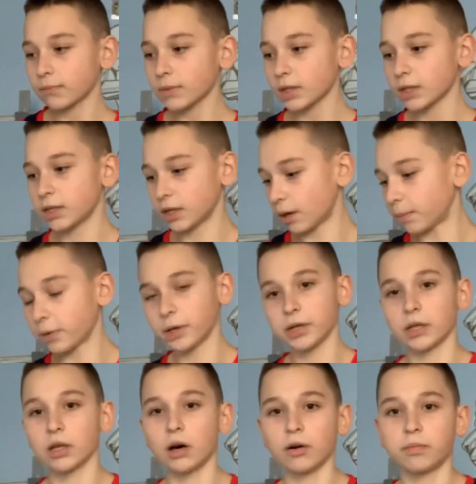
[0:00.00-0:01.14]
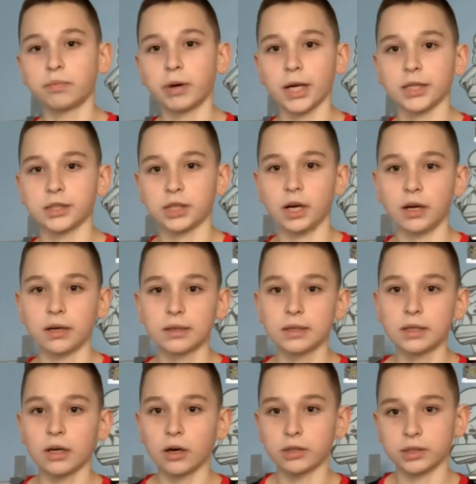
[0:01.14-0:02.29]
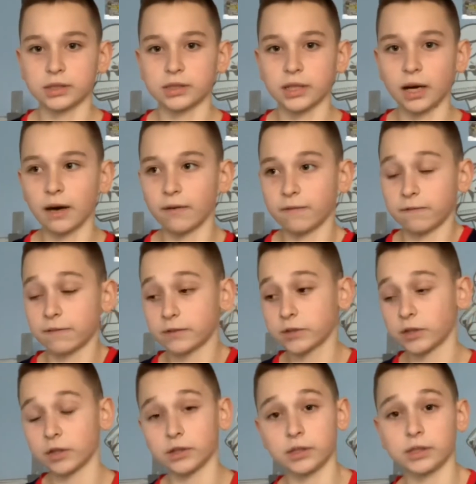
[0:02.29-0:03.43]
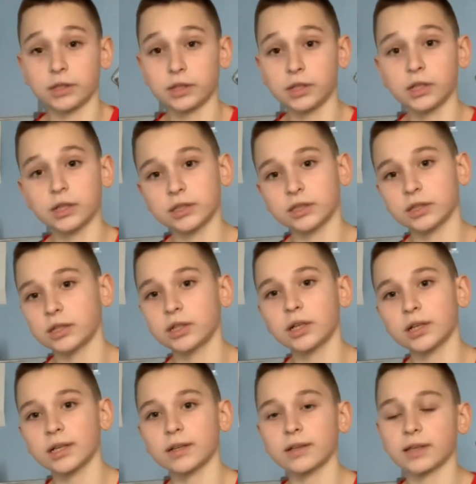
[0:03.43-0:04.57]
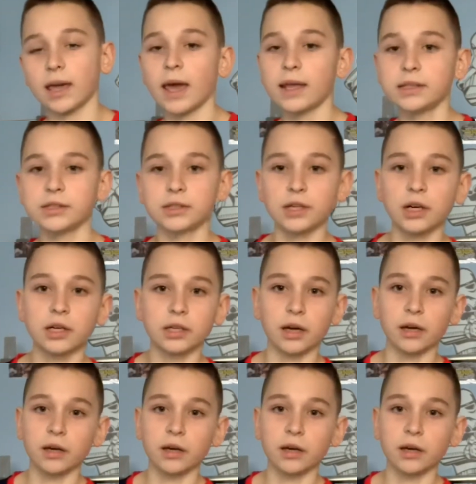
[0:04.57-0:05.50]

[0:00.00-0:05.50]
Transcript: you're not putting a lot of pressure on yourself. So you're not going to get injured, are you?